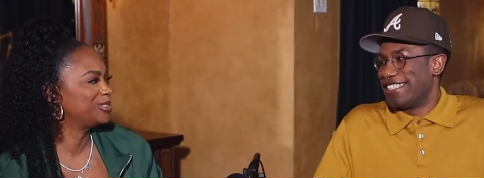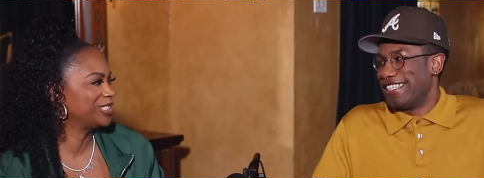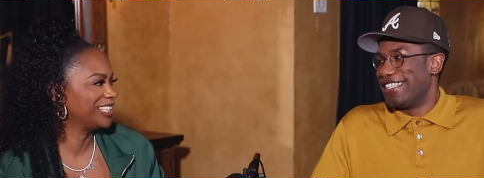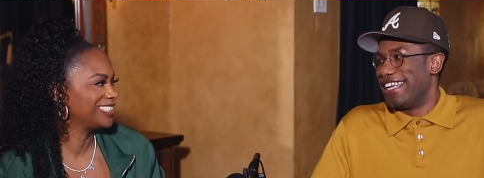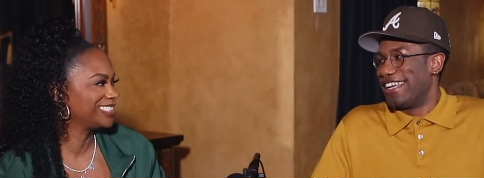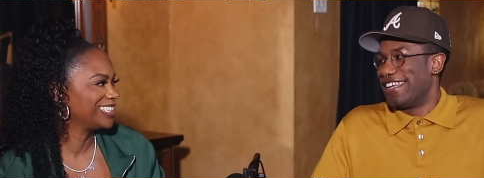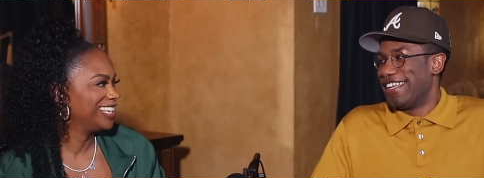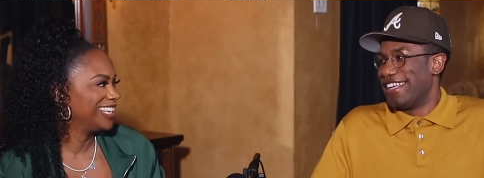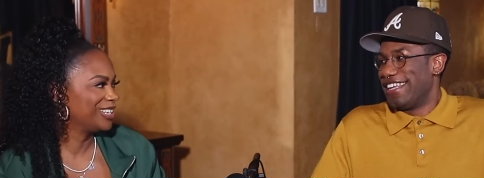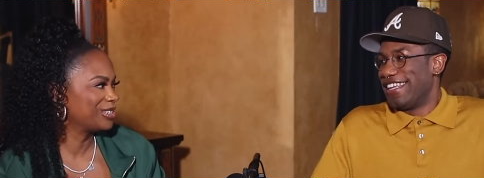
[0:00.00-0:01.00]
Speaker 1: do dance. Yeah.
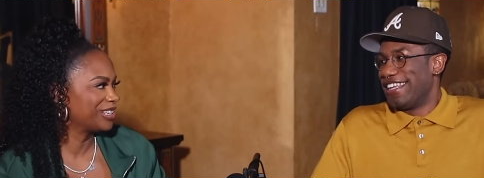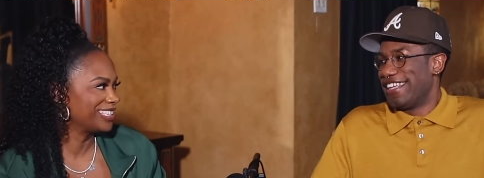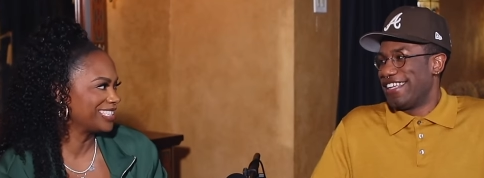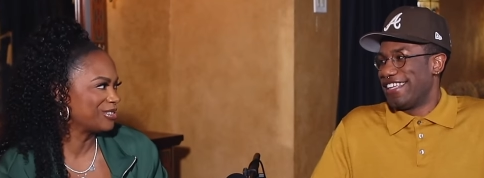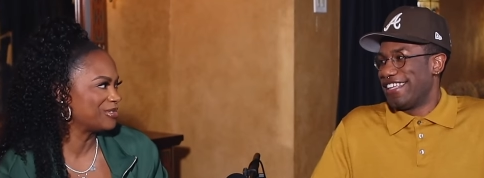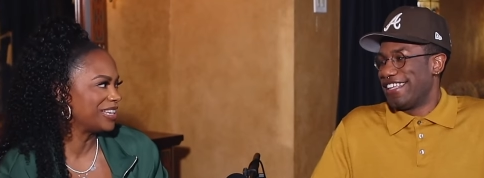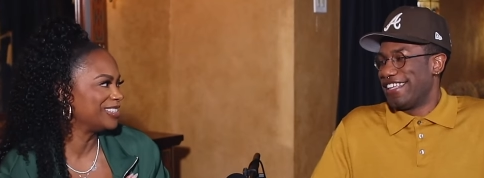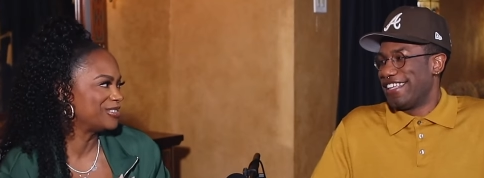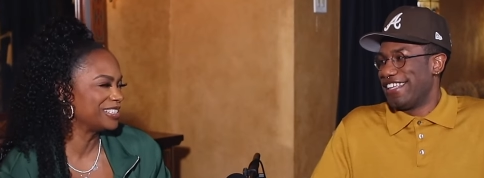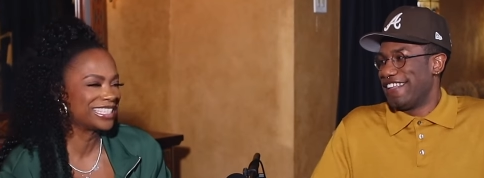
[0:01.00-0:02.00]
Okay, because I'm
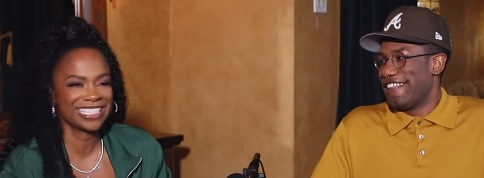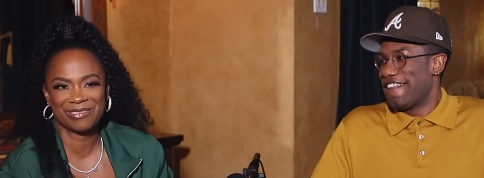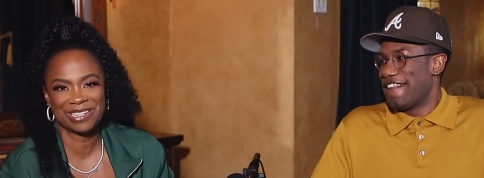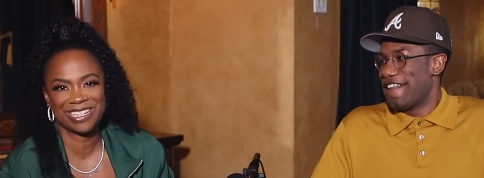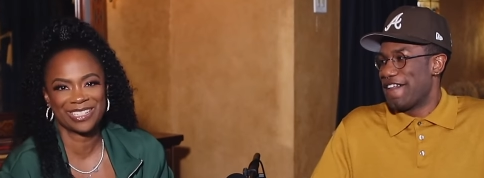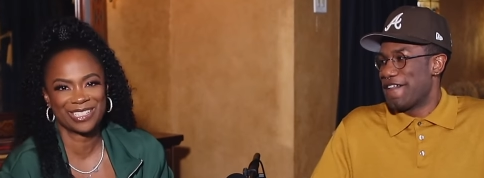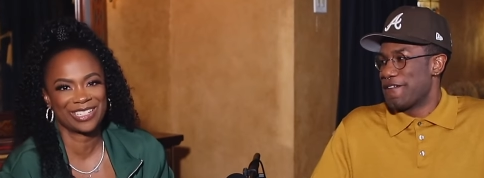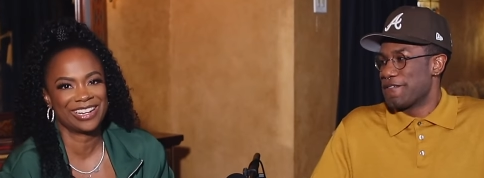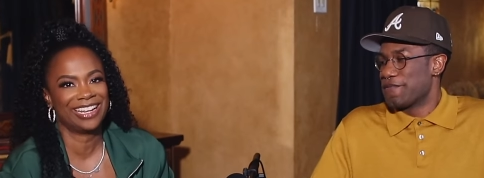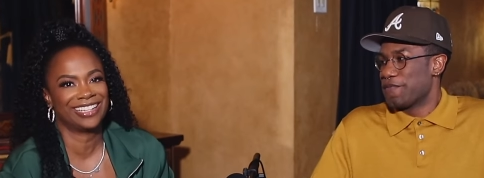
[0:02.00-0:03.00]
like, well, is it one of those?
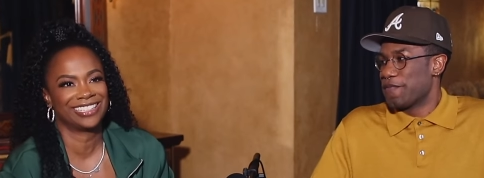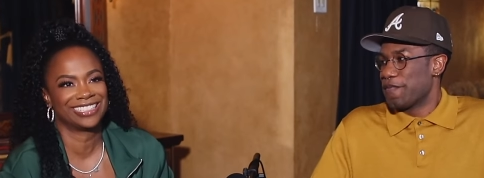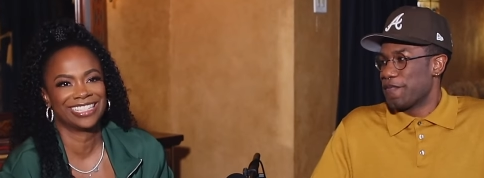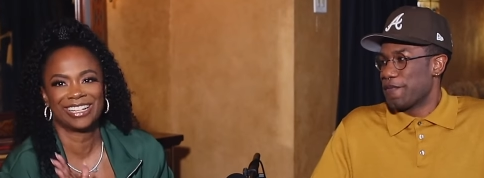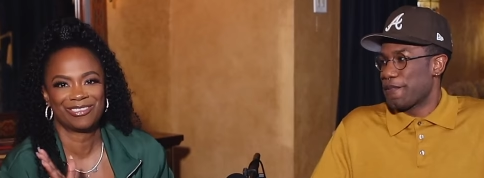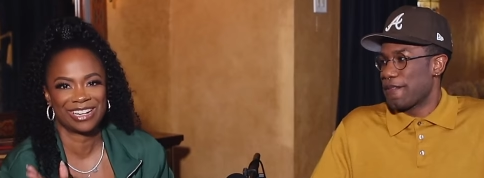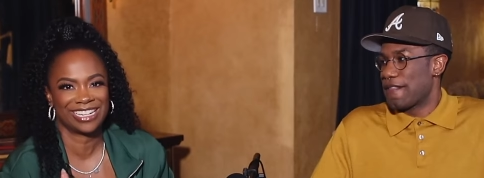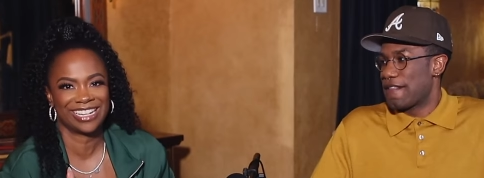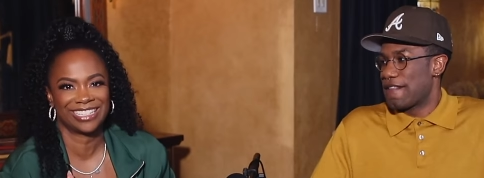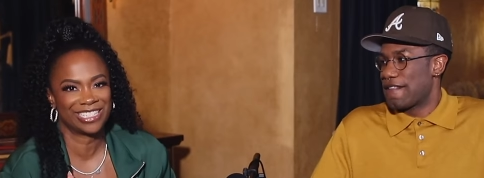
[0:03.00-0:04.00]
You know how like
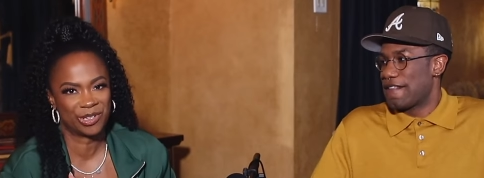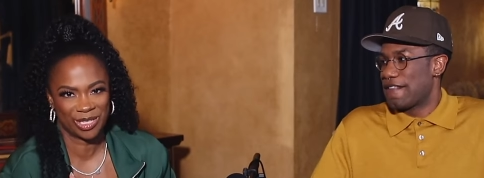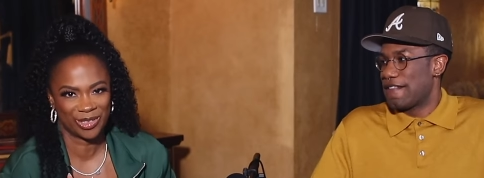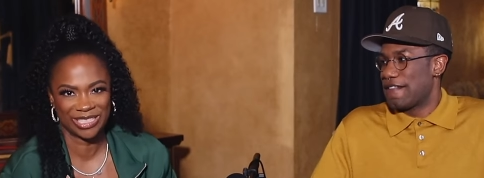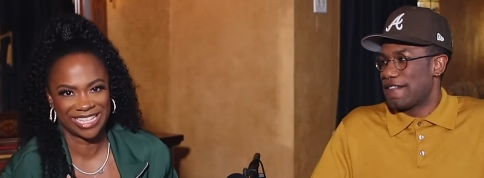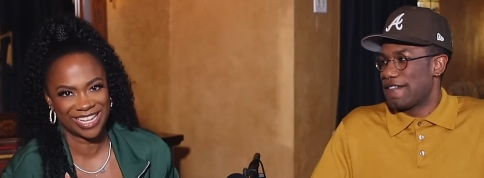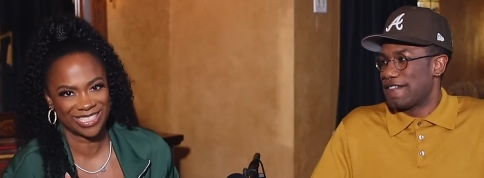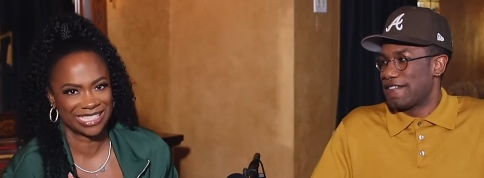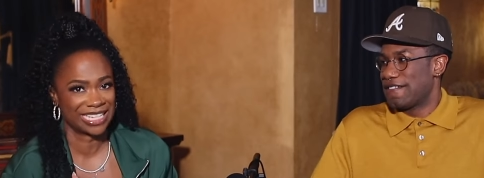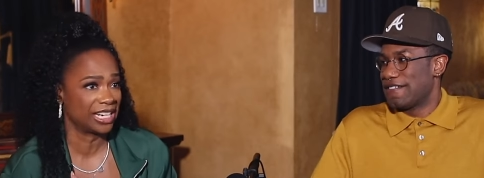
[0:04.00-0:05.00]
right now Andre
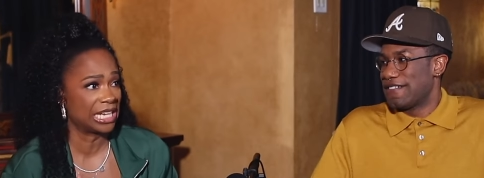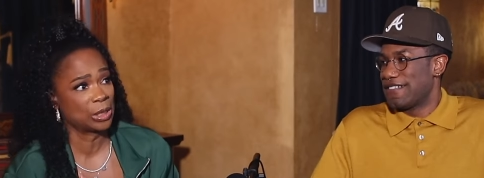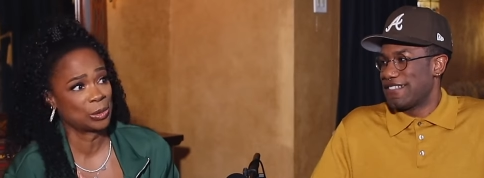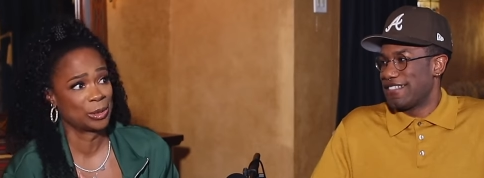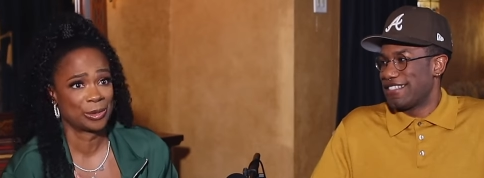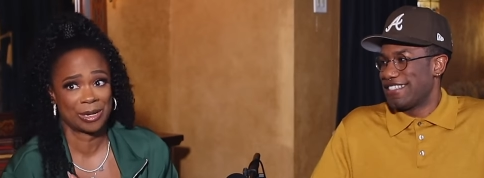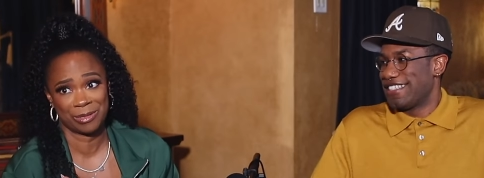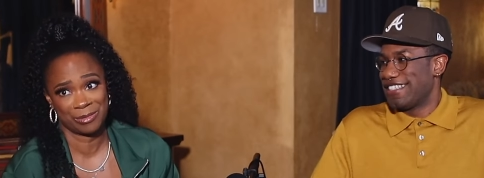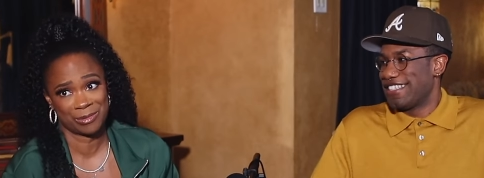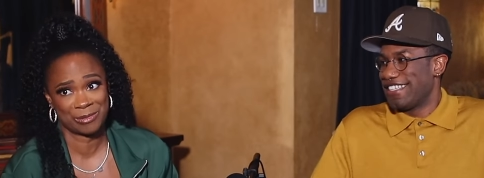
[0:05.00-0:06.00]
3000's like, I don't want to
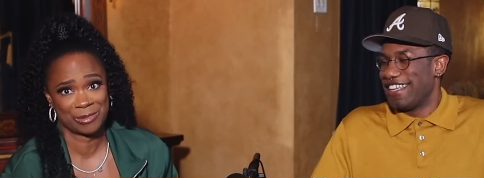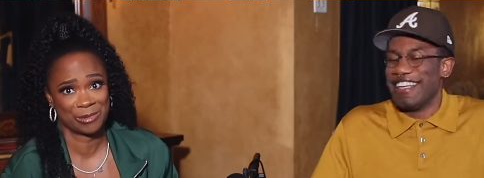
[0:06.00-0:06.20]
rap anymore. I'm